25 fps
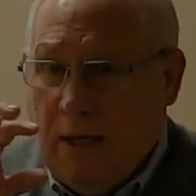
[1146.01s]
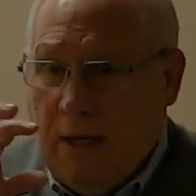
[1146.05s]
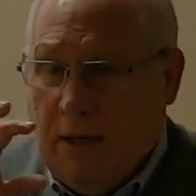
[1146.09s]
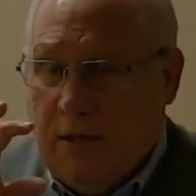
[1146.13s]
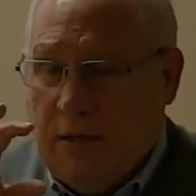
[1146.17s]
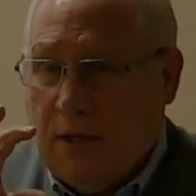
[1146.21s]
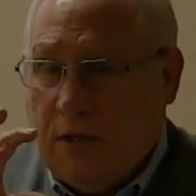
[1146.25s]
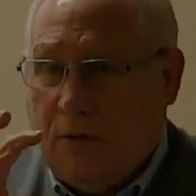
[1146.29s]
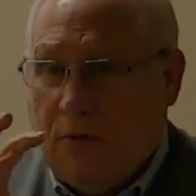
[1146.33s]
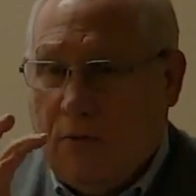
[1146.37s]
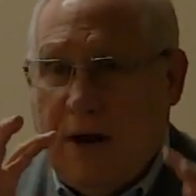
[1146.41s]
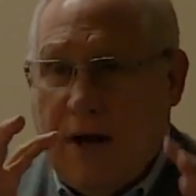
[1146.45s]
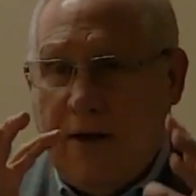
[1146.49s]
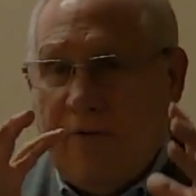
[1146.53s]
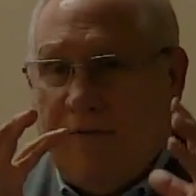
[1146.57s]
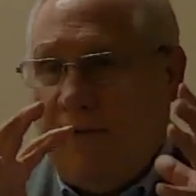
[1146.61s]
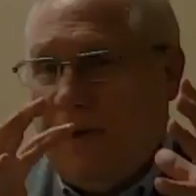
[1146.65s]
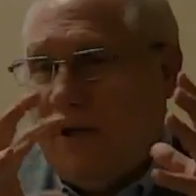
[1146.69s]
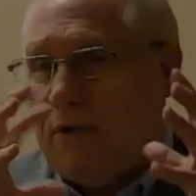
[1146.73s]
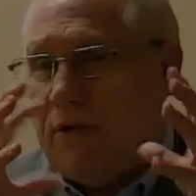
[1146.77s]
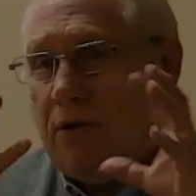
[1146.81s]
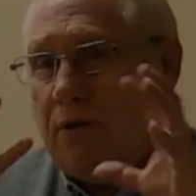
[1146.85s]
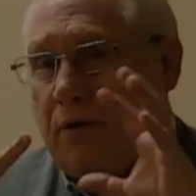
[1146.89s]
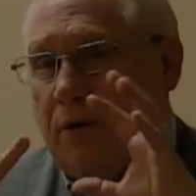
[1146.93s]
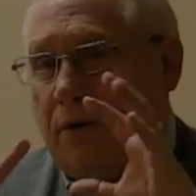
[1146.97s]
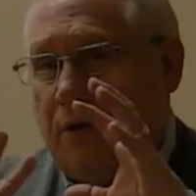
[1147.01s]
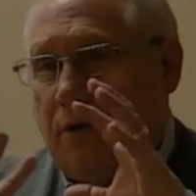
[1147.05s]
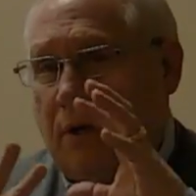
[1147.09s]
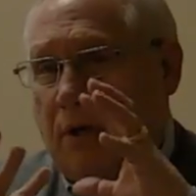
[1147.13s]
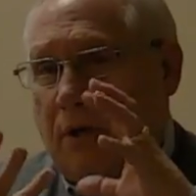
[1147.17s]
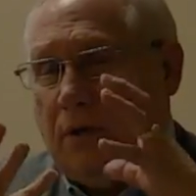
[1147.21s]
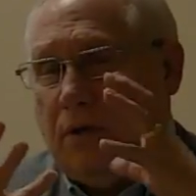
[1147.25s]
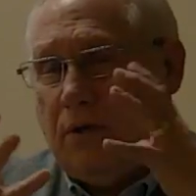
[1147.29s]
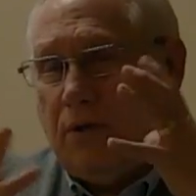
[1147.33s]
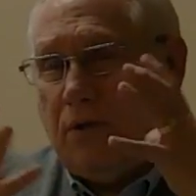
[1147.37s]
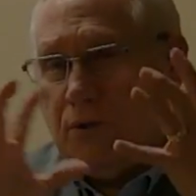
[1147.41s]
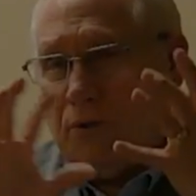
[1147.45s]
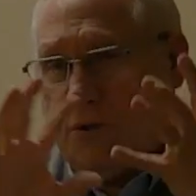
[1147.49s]
the graphics are
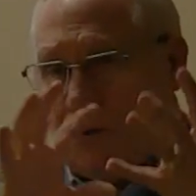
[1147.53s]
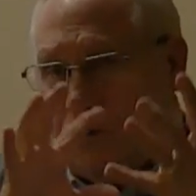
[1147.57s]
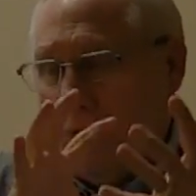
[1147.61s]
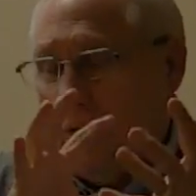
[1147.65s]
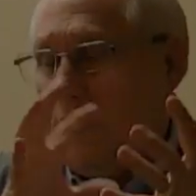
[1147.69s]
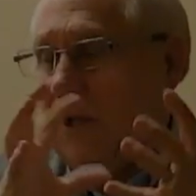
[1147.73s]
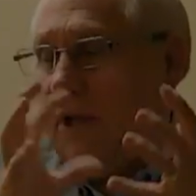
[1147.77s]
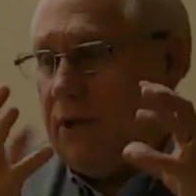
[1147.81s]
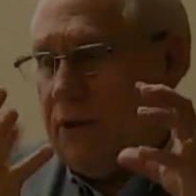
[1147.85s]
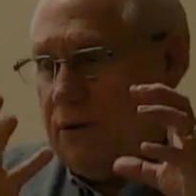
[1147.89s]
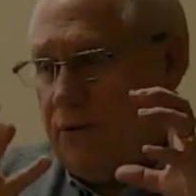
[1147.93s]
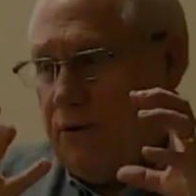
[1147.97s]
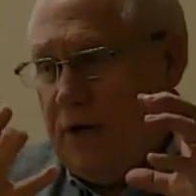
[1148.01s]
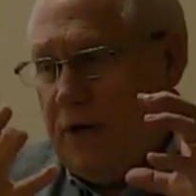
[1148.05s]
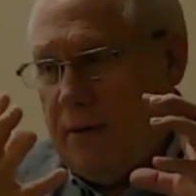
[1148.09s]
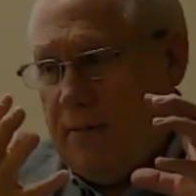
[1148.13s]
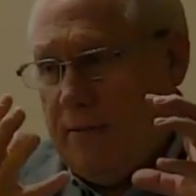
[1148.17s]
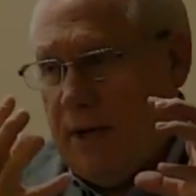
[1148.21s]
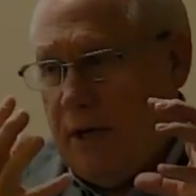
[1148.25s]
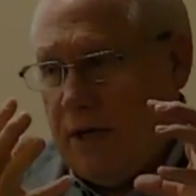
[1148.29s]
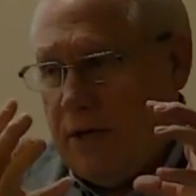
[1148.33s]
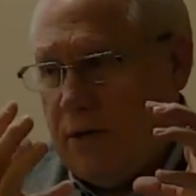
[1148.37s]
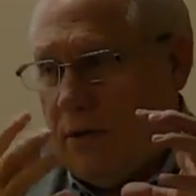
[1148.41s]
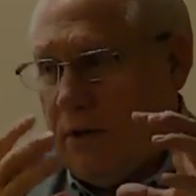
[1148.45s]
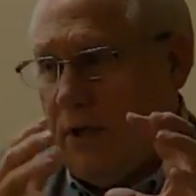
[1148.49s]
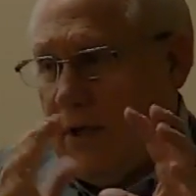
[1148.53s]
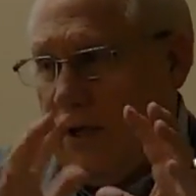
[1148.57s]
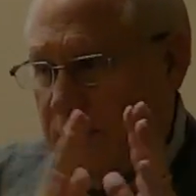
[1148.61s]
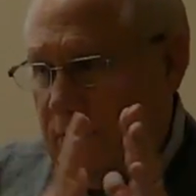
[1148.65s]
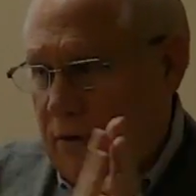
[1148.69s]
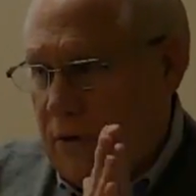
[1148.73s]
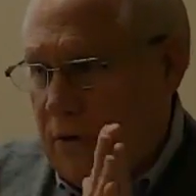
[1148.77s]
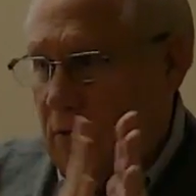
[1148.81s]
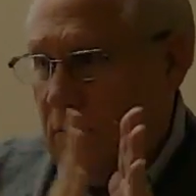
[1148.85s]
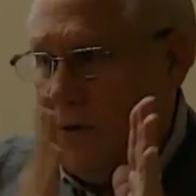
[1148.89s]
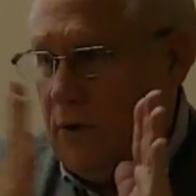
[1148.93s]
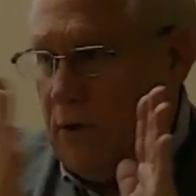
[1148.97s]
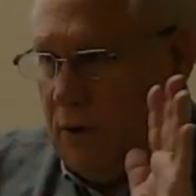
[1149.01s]
truly 3-dimensional, even
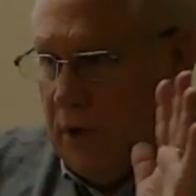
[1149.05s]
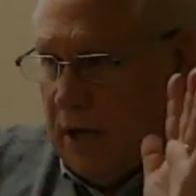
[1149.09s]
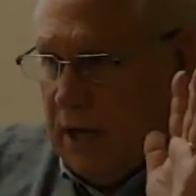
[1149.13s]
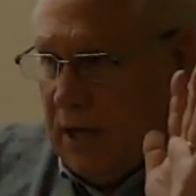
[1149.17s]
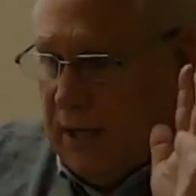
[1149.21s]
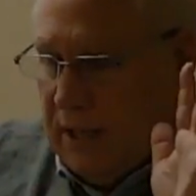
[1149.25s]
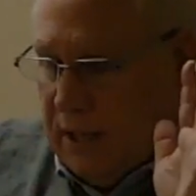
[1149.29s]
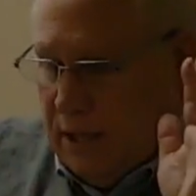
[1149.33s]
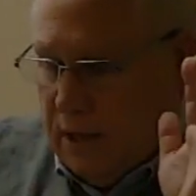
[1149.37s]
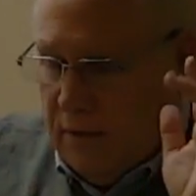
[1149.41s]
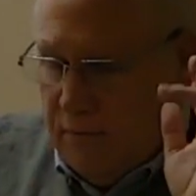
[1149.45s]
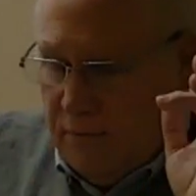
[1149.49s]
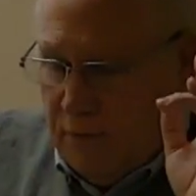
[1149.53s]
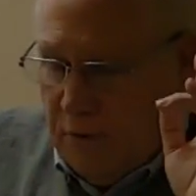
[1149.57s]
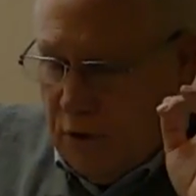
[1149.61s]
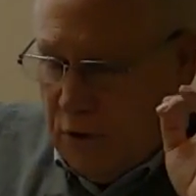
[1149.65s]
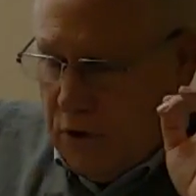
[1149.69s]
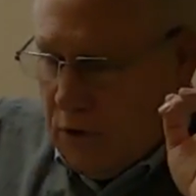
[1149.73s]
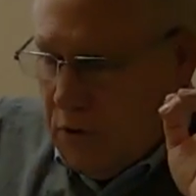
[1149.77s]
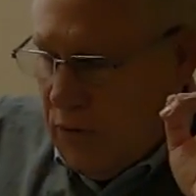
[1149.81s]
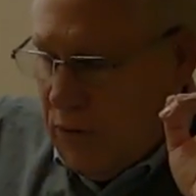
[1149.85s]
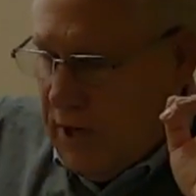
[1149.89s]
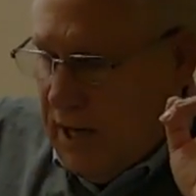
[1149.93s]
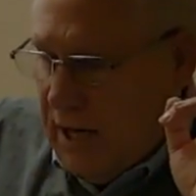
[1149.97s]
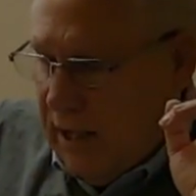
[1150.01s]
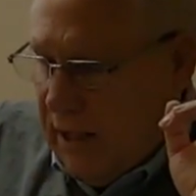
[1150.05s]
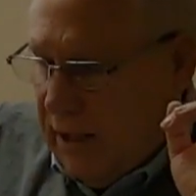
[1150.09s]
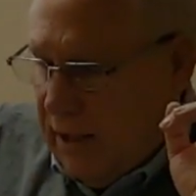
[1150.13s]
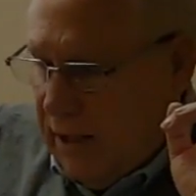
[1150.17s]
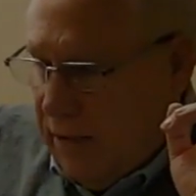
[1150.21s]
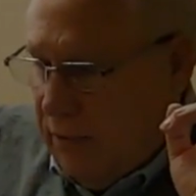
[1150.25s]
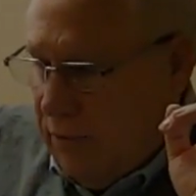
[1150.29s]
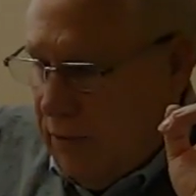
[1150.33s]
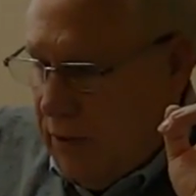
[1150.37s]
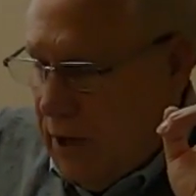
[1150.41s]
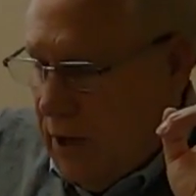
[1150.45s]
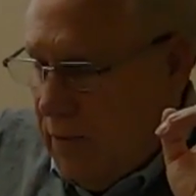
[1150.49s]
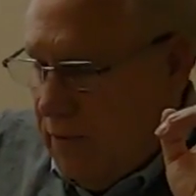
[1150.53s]
though they're not in a virtual reality
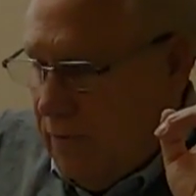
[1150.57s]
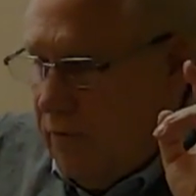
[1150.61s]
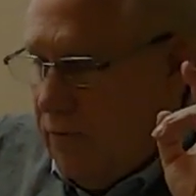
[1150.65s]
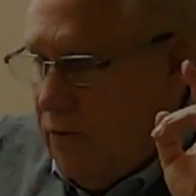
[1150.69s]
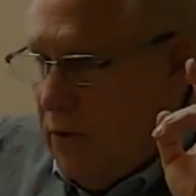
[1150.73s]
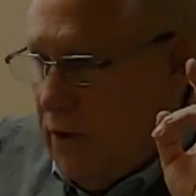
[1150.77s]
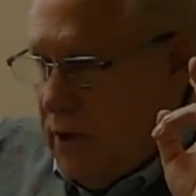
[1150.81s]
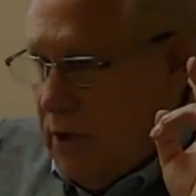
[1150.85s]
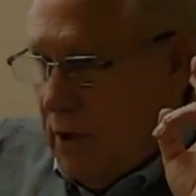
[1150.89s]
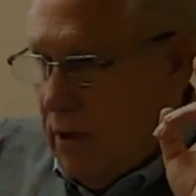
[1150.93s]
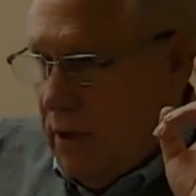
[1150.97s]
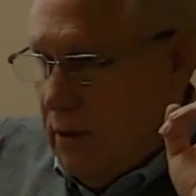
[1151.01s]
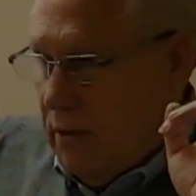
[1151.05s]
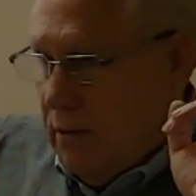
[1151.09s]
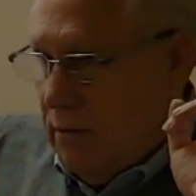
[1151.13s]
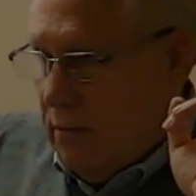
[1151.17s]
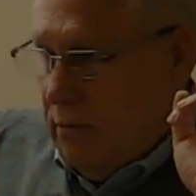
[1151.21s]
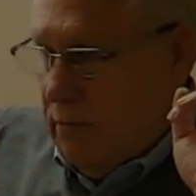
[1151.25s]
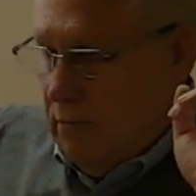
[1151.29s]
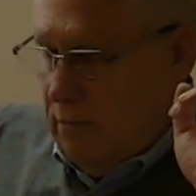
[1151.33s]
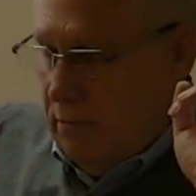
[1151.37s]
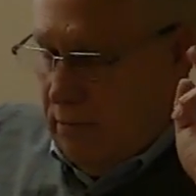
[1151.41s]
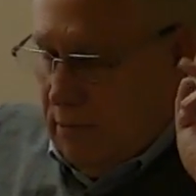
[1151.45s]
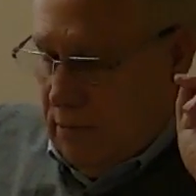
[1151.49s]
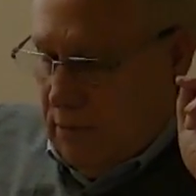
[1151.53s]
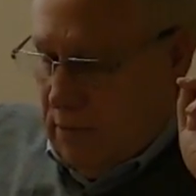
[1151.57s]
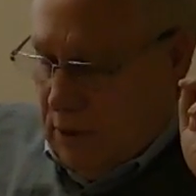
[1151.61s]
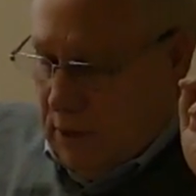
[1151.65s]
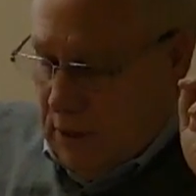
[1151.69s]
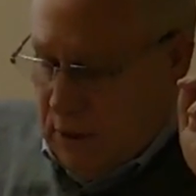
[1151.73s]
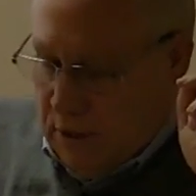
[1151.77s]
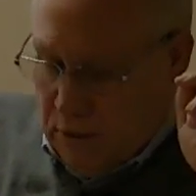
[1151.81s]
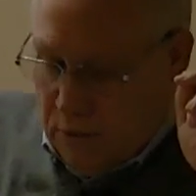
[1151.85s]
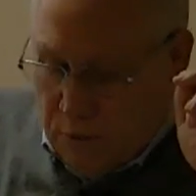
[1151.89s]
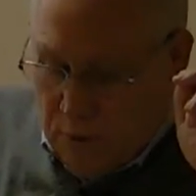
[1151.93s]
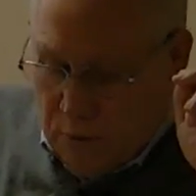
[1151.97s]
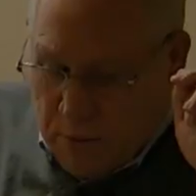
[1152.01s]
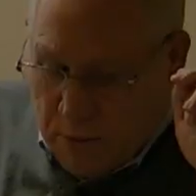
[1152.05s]
realm for
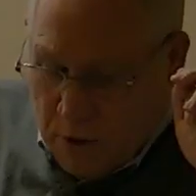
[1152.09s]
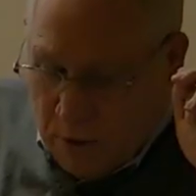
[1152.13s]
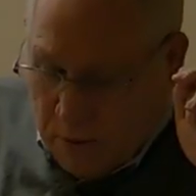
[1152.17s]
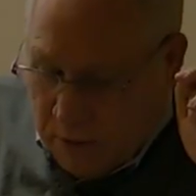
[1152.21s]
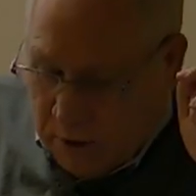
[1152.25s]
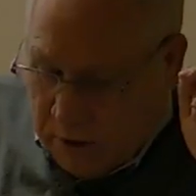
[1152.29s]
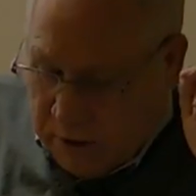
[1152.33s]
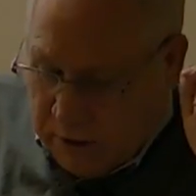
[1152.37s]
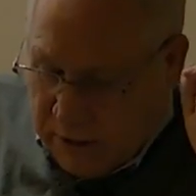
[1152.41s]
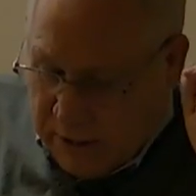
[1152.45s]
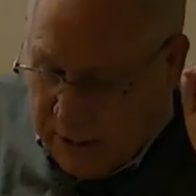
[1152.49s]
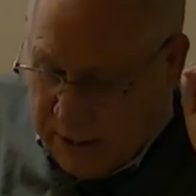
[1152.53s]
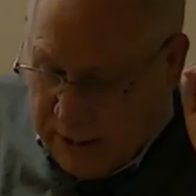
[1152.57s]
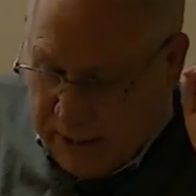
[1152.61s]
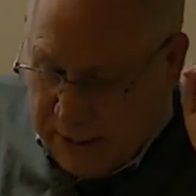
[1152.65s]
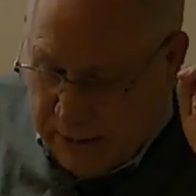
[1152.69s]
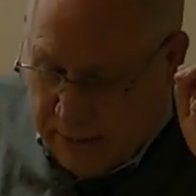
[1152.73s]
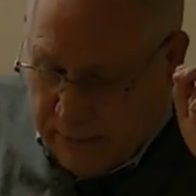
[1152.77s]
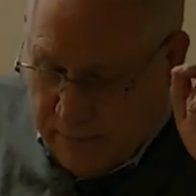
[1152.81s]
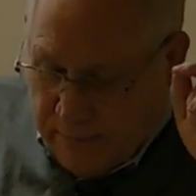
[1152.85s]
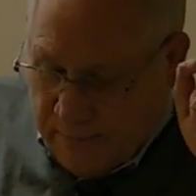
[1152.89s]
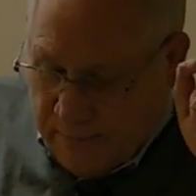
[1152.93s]
the remote client.